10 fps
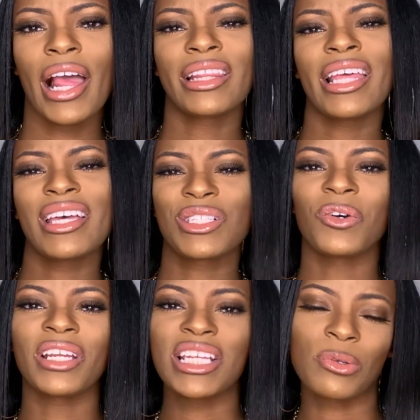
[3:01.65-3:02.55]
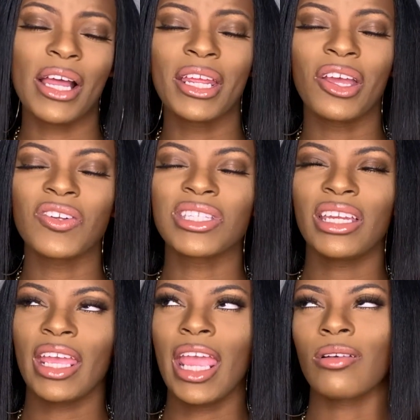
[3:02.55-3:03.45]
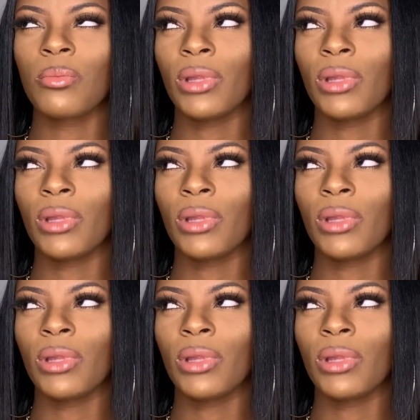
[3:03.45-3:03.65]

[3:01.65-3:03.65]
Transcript: like that, so that's why I didn't go to the game. I'm